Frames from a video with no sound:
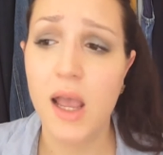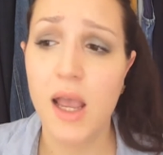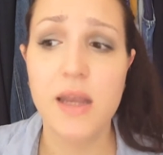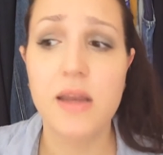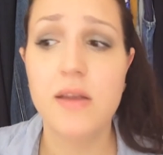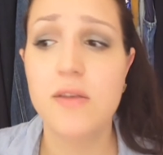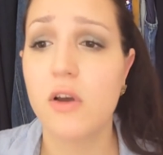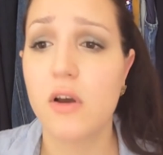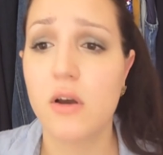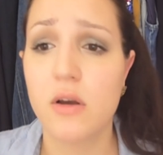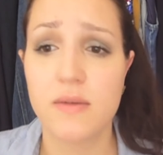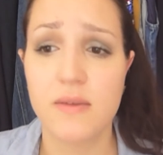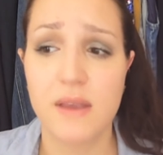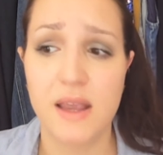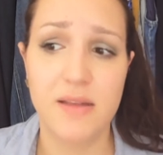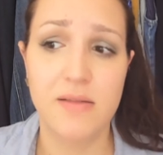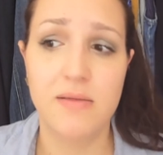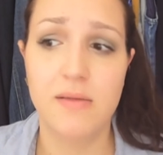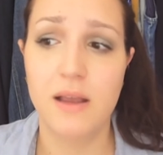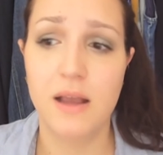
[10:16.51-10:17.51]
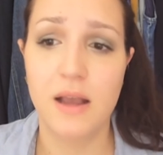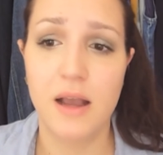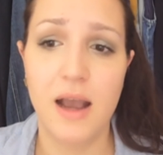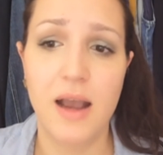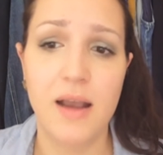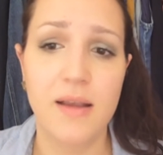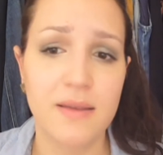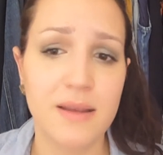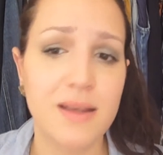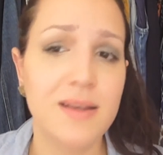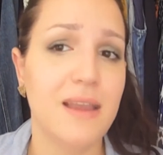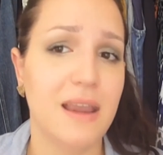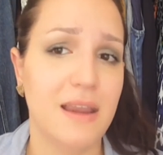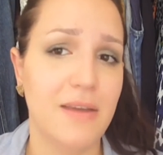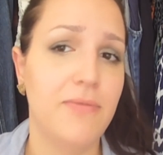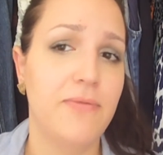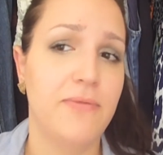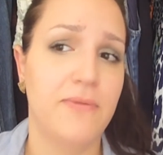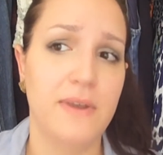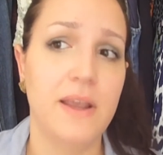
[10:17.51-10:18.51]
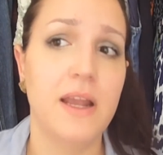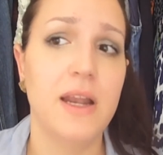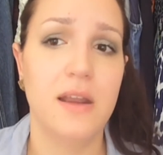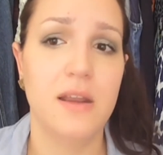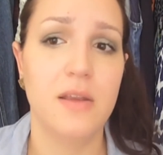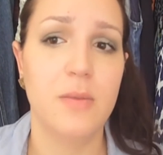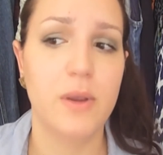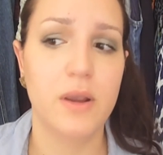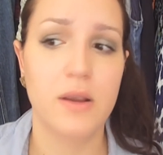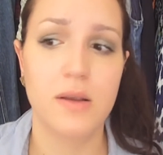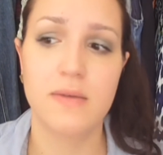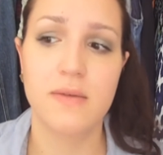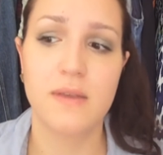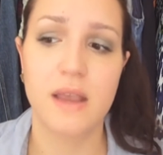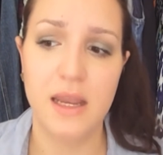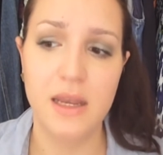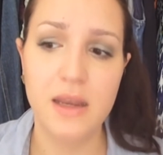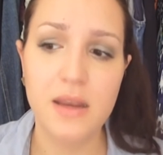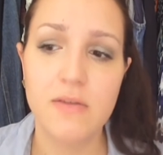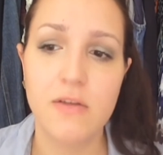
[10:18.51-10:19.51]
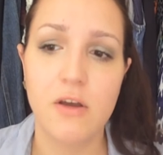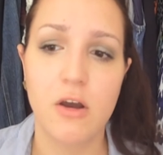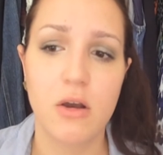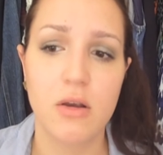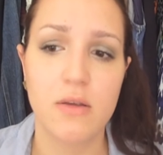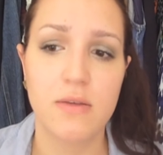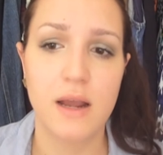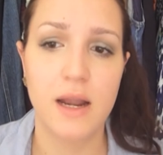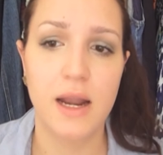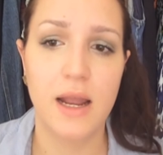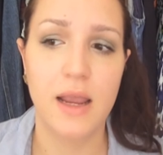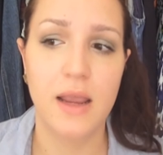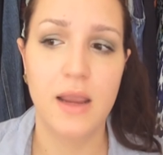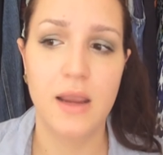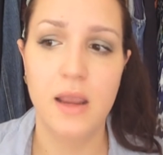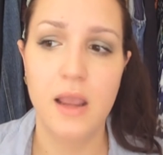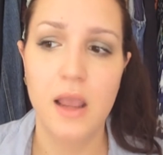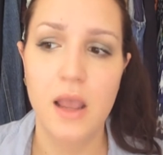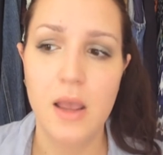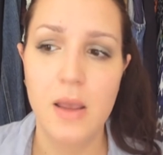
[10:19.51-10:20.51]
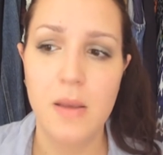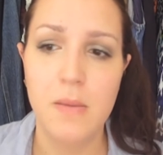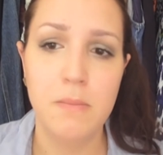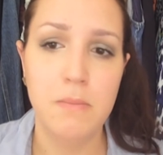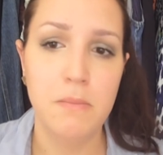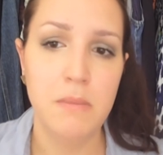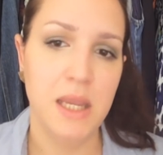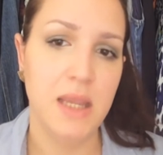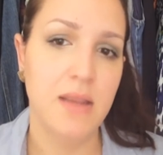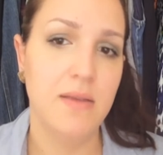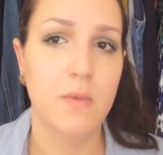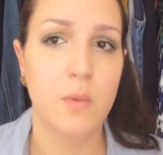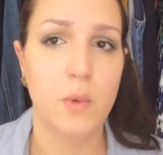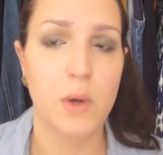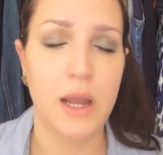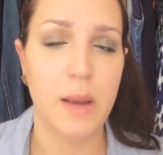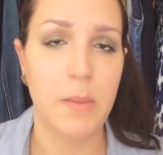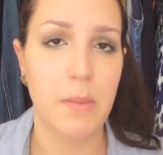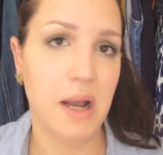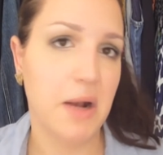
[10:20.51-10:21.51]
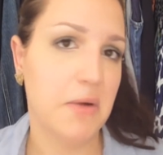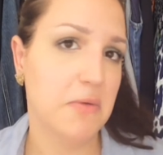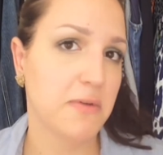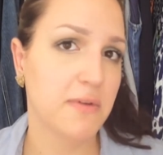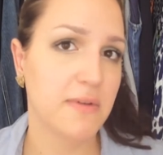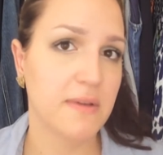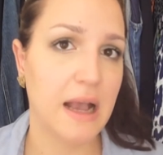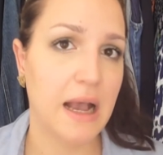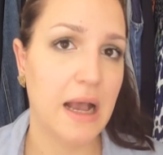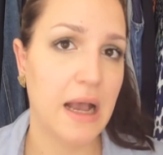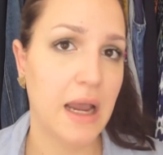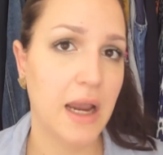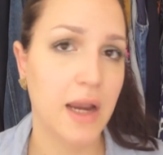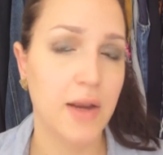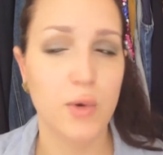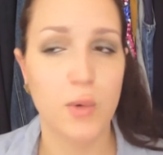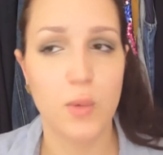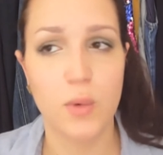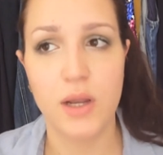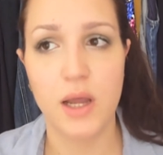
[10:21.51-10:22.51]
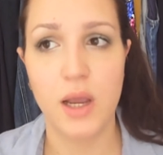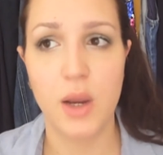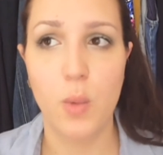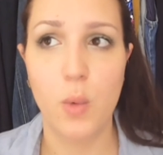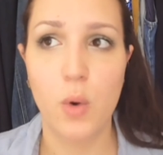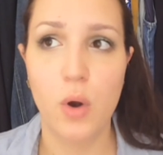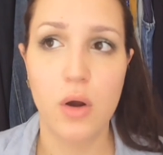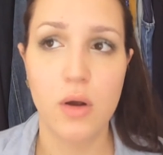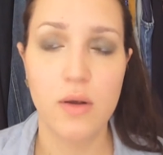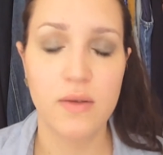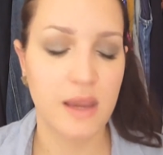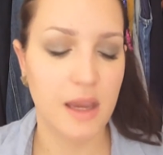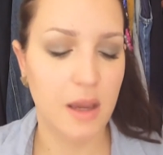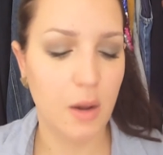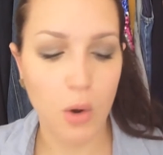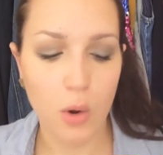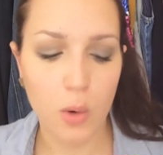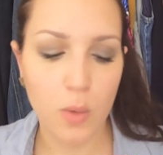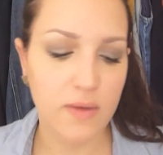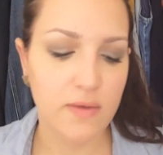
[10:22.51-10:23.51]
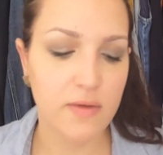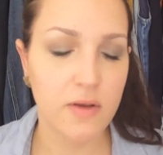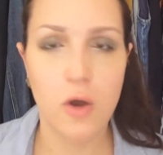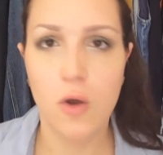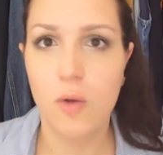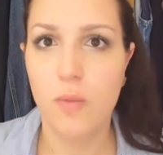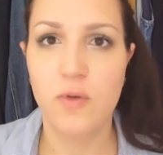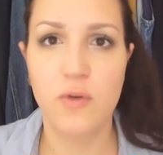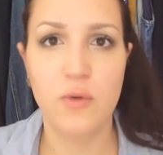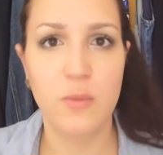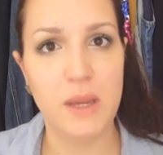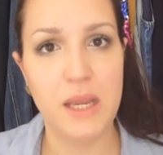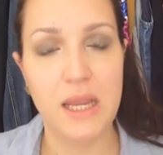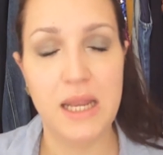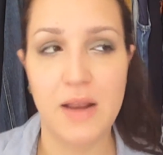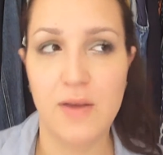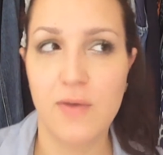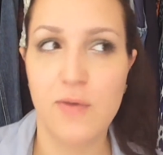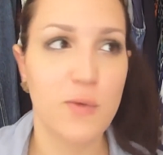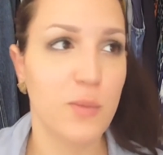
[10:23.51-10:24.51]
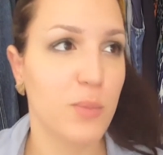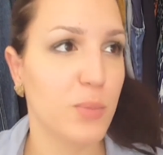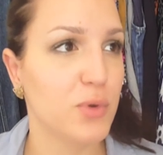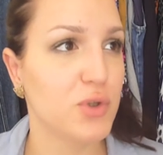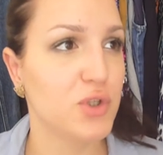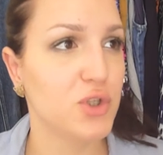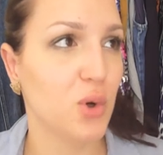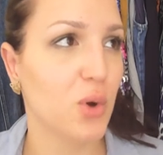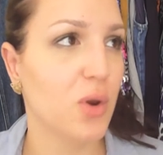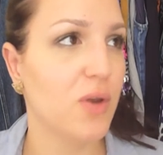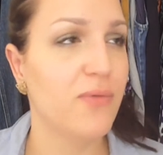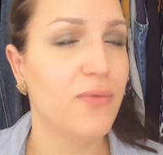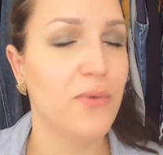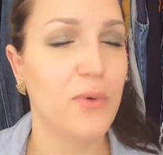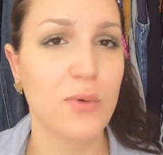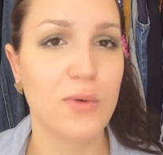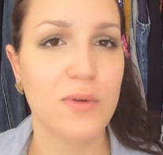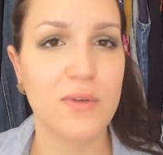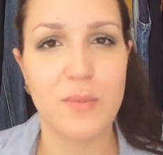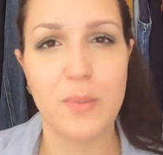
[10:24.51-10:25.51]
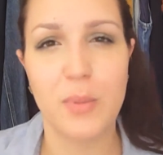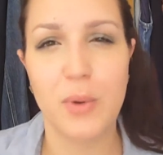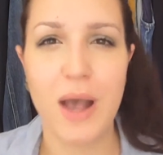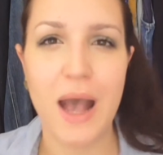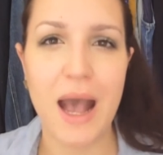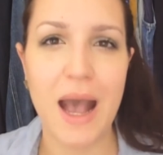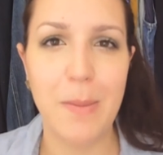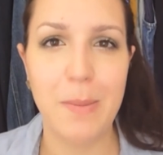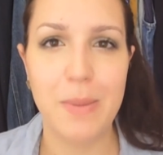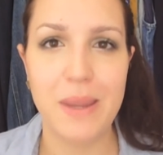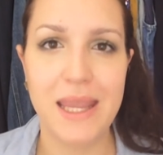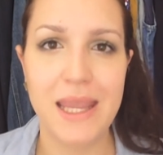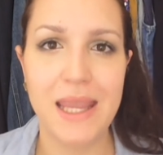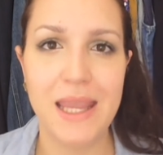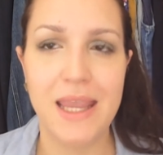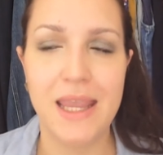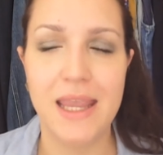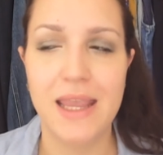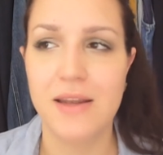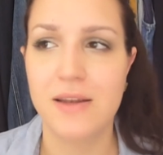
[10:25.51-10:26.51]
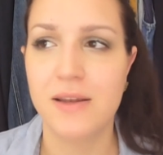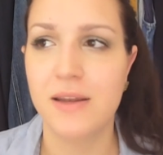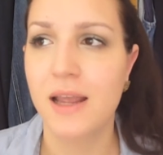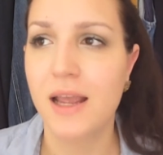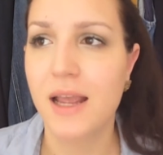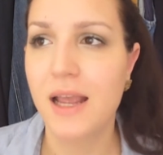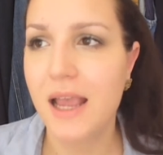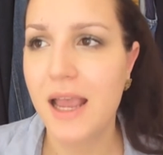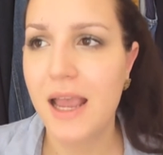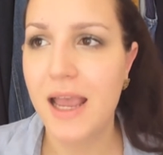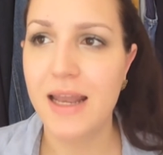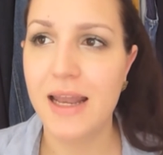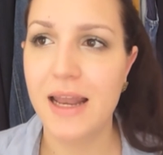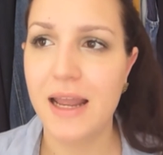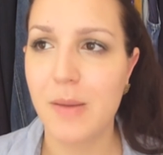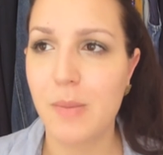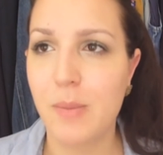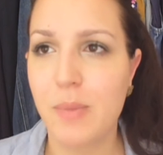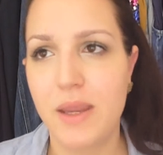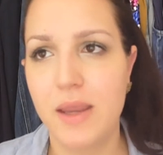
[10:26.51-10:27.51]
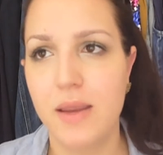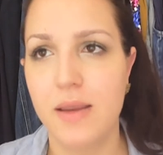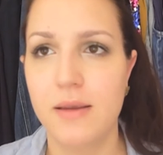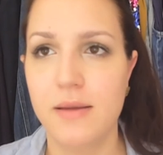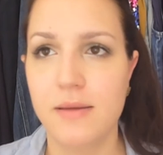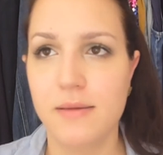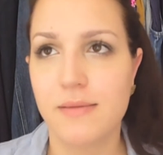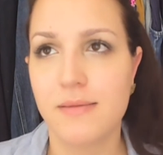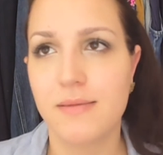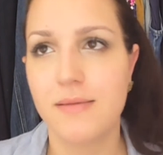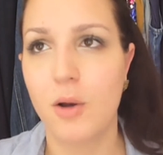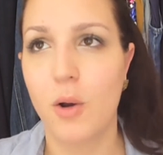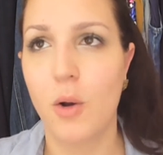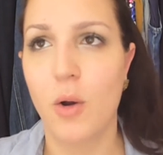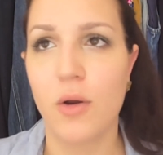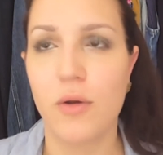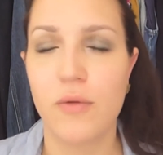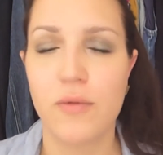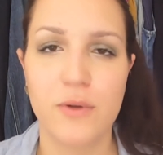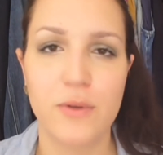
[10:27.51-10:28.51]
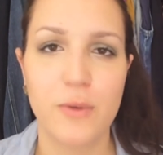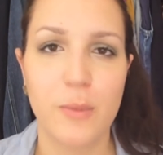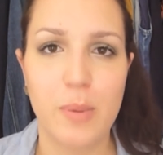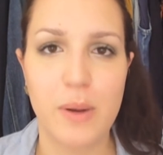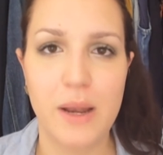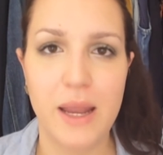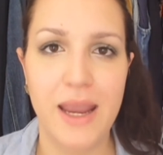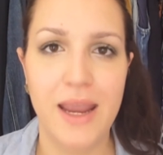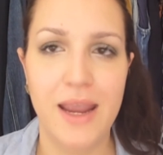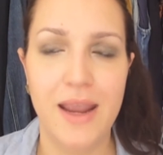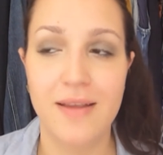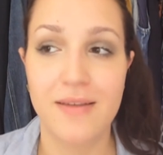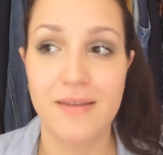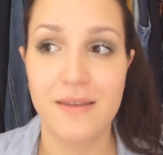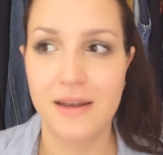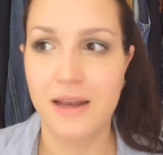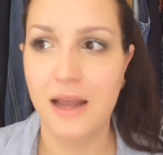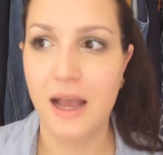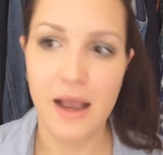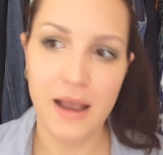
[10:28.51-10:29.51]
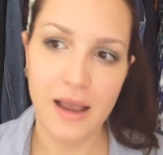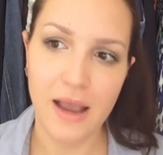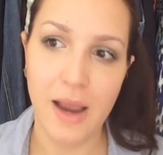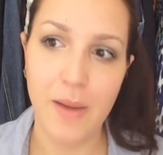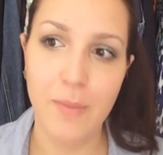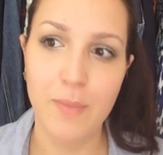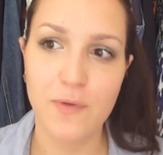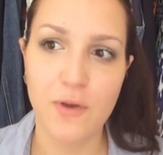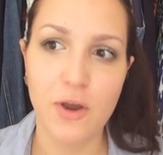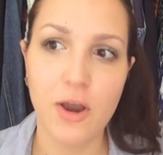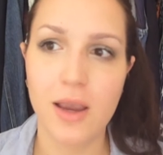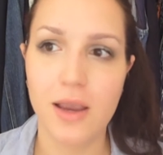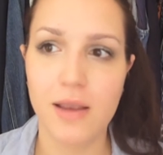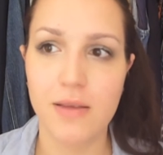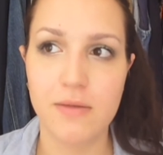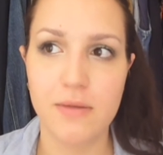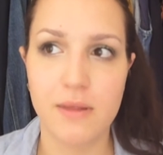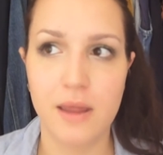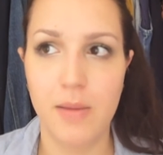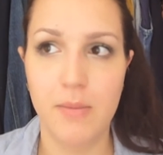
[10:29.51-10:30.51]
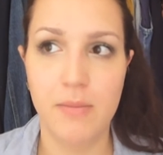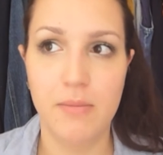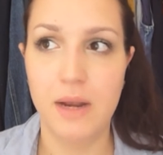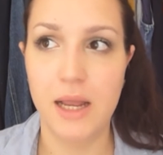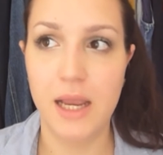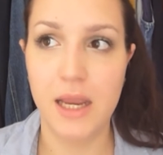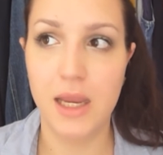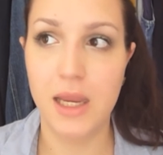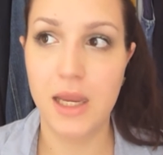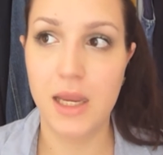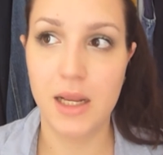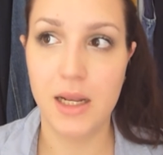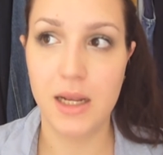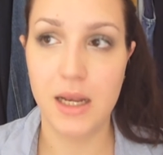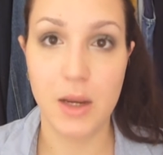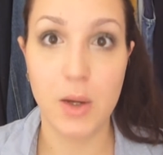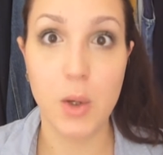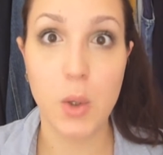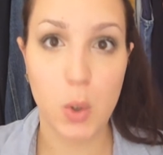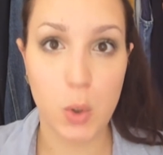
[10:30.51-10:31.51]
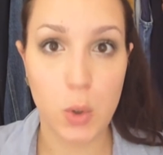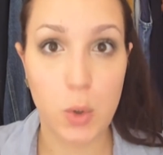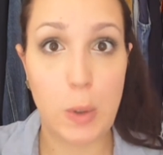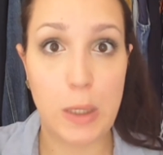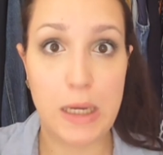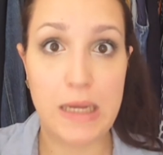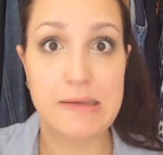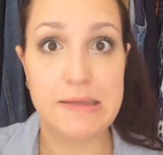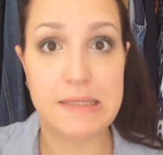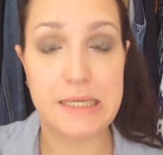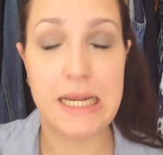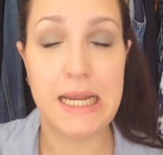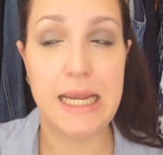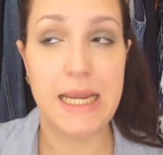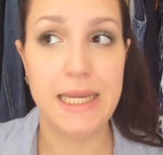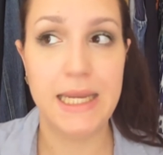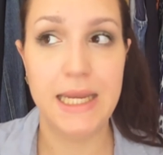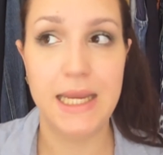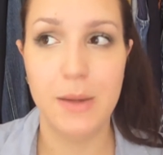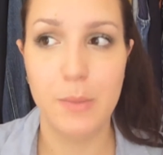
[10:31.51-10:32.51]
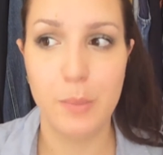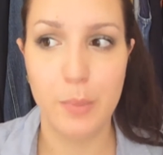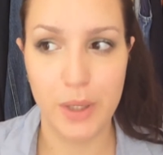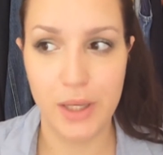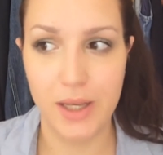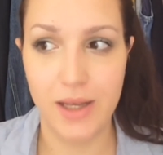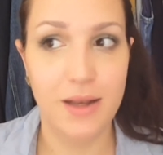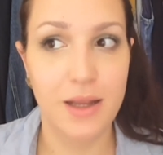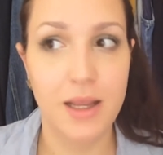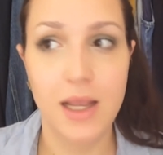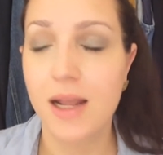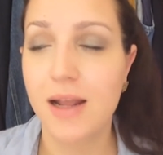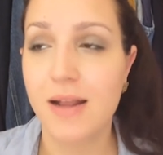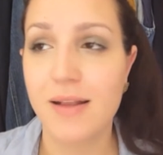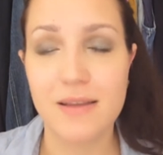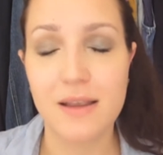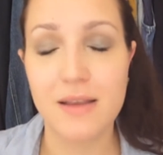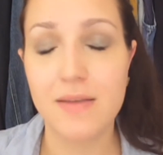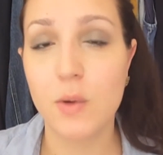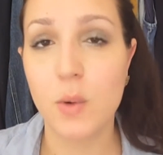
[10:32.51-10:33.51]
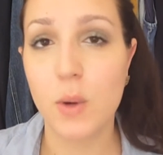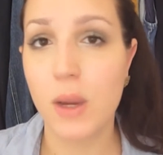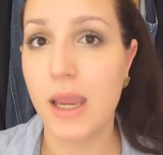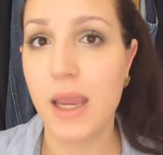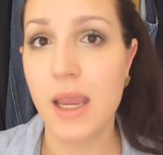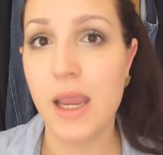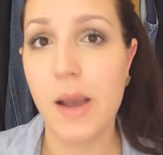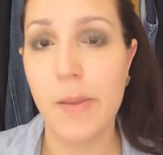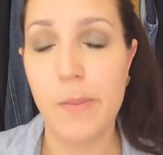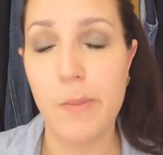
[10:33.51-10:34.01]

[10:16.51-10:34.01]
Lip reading: Any dogs, and I think they fit it because any dog that I meet when I'm outside or when I walk, they always come to me like super joyful, super happy, and like being all over the place, and I'm talking to them like a crazy lady, but that's okay.